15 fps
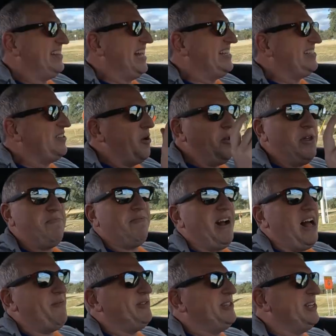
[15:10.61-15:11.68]
That's the only
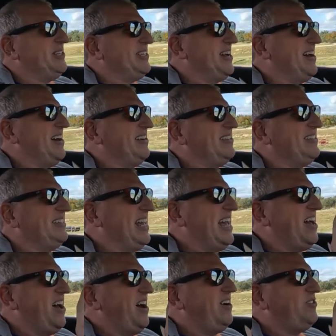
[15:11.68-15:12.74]
problem with these cars. They
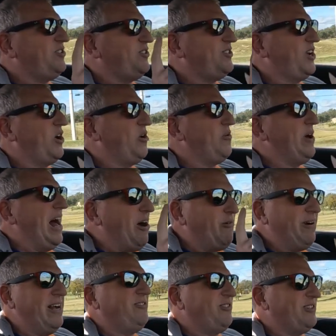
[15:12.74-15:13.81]
are so
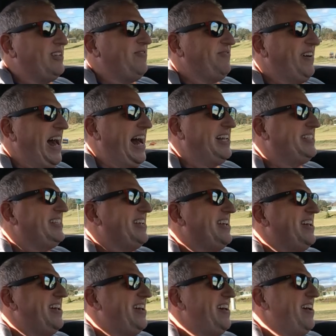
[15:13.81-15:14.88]
outrageously fast.
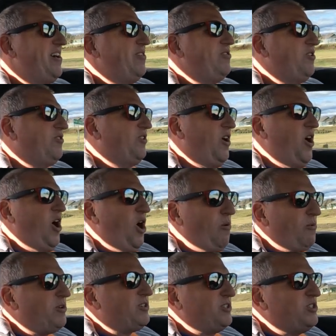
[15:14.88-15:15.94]
There's
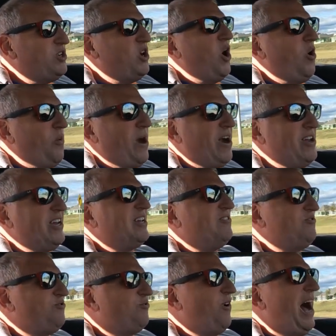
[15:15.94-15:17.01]
almost nowhere you can
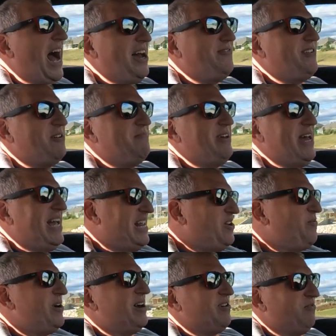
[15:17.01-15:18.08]
drive them
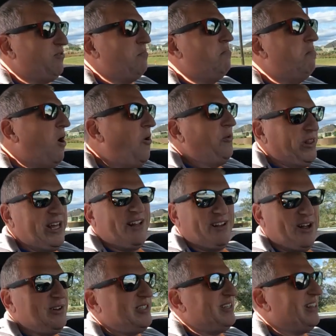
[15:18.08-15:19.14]
anywhere remotely
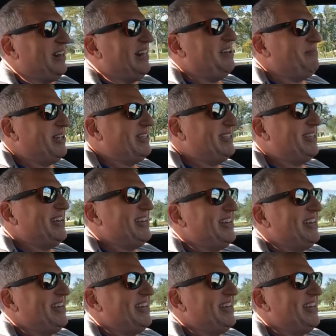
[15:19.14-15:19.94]
close to the limits.